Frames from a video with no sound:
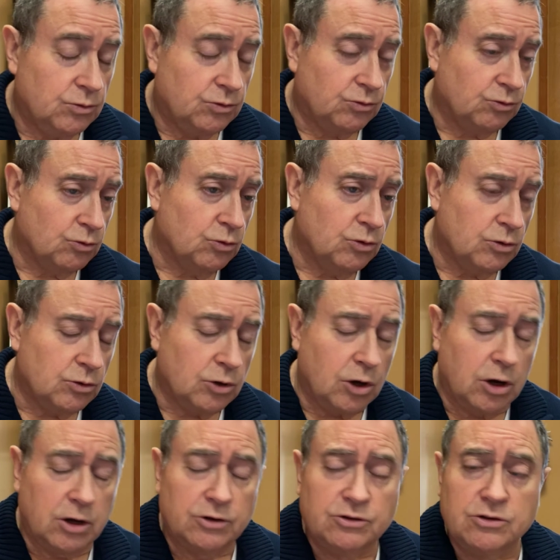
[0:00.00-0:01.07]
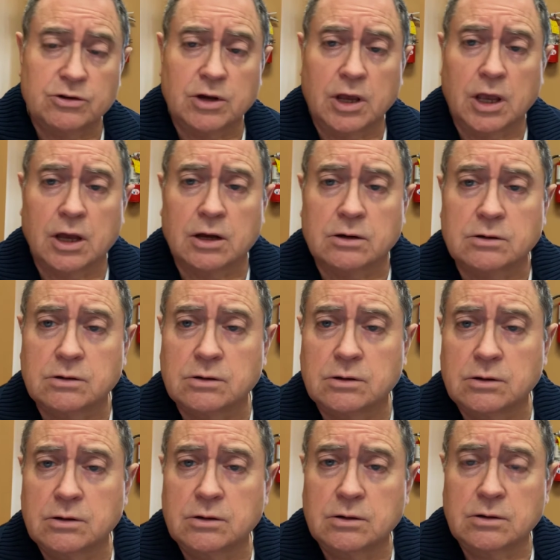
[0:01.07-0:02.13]
through the laws and
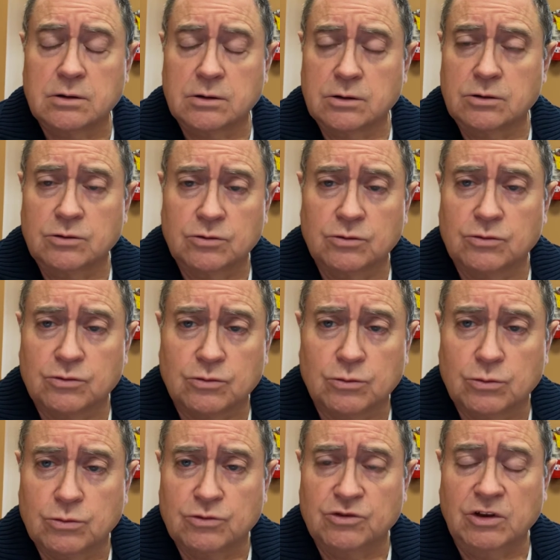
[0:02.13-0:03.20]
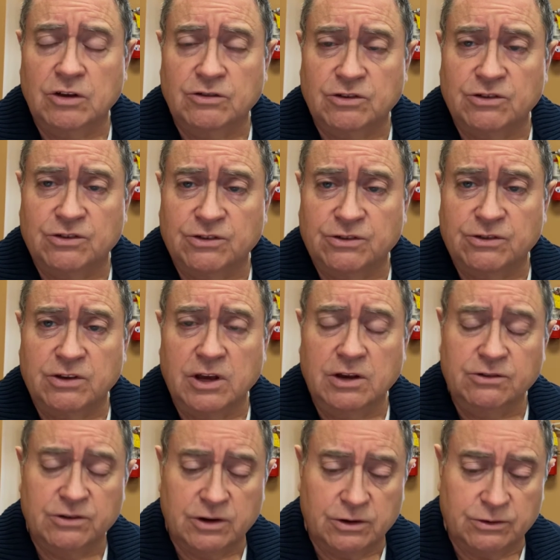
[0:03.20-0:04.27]
through Jesus'
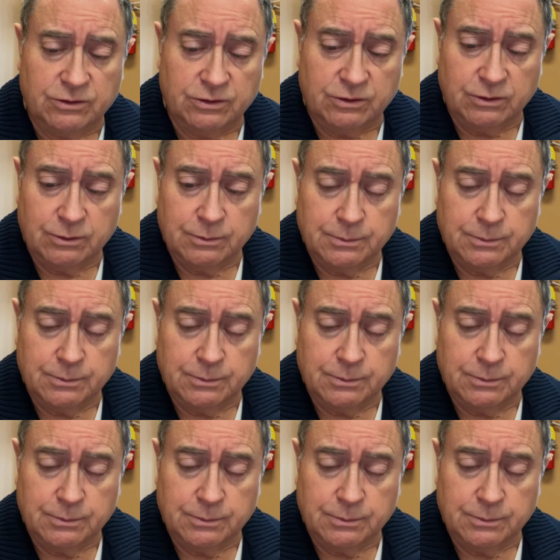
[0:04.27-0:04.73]
teachings